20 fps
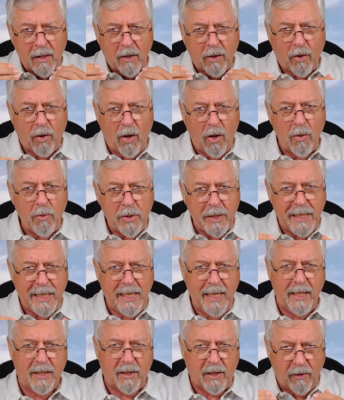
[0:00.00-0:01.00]
close
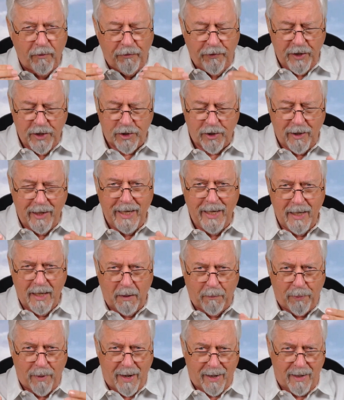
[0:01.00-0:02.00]
hits, the fish are
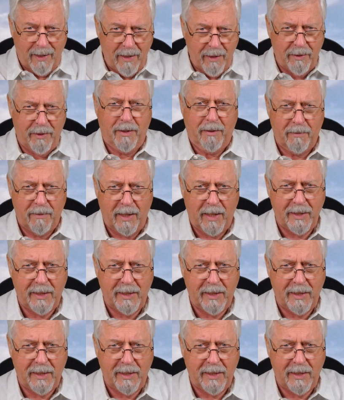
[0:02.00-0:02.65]
hitting practically under your rod